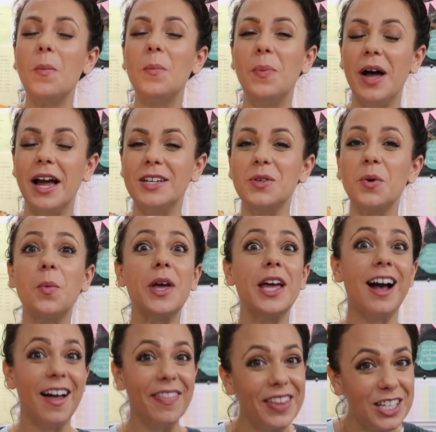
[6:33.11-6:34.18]
but we
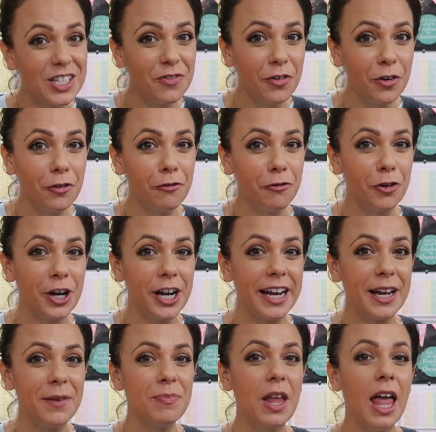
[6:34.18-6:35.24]
got this for
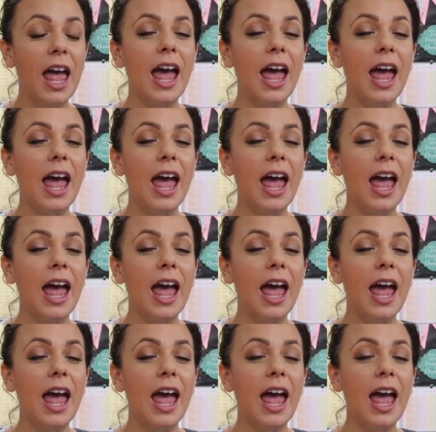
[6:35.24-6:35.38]
free